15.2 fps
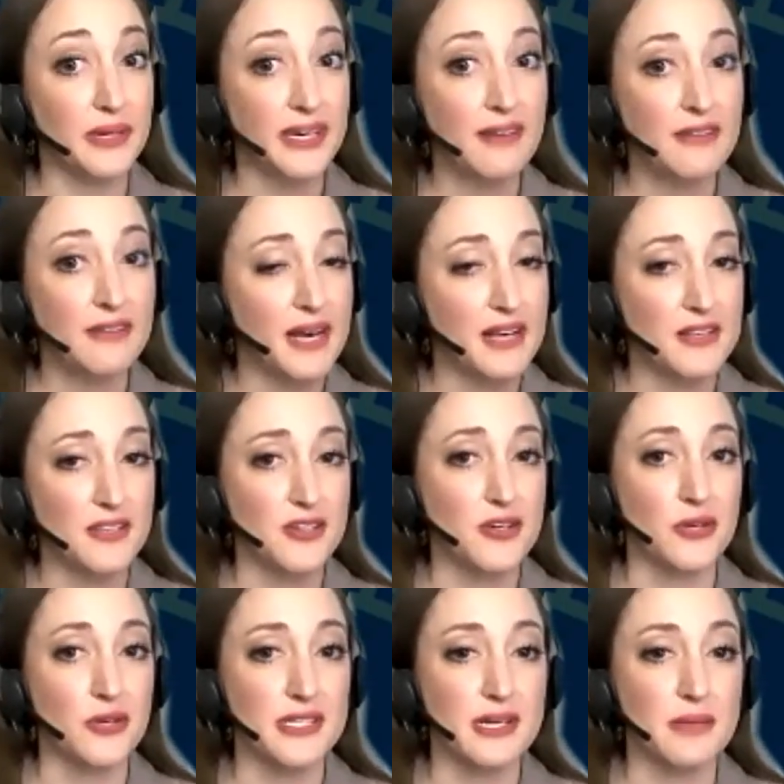have a master
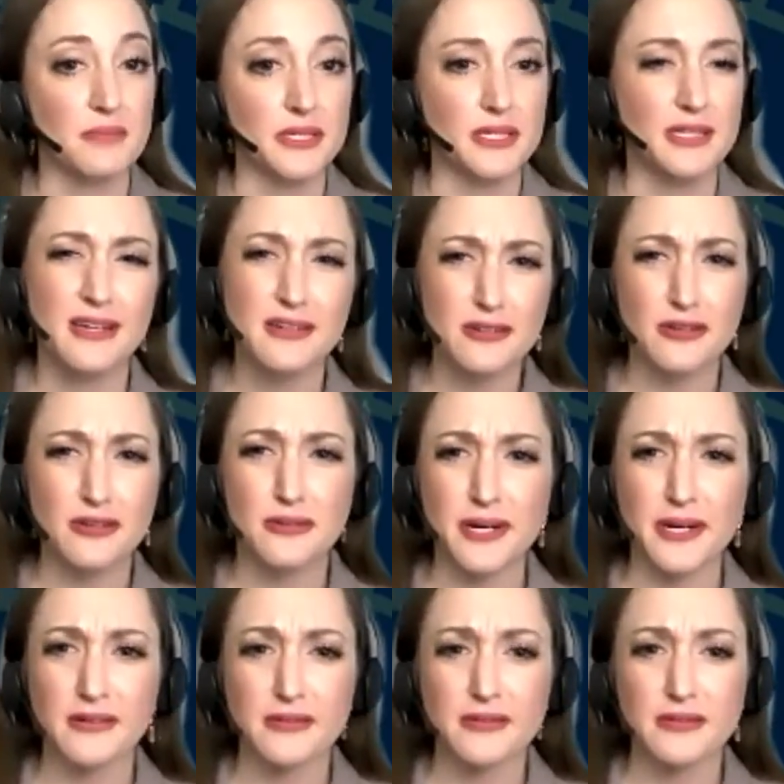course template. I don't know
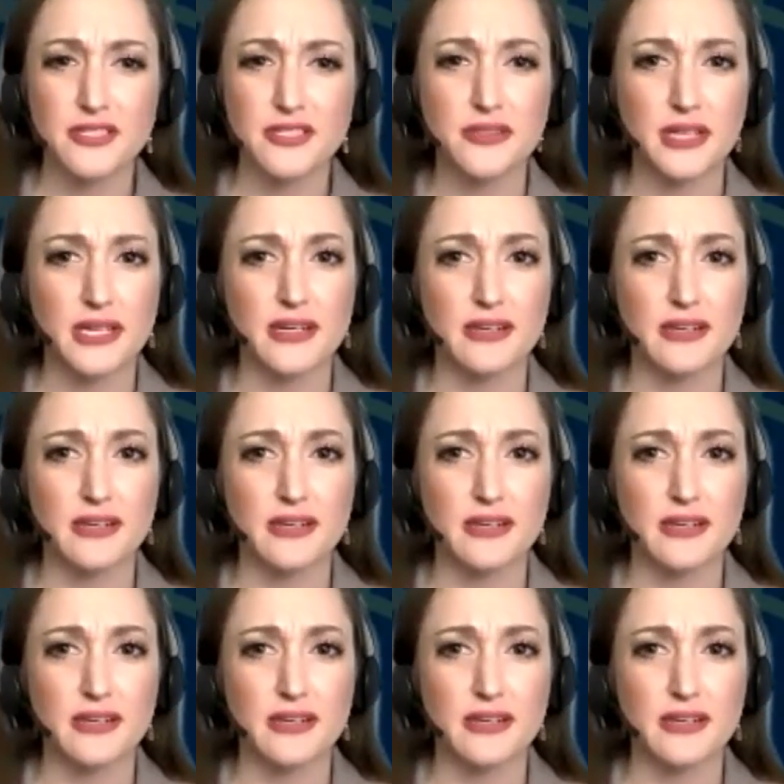about Tulane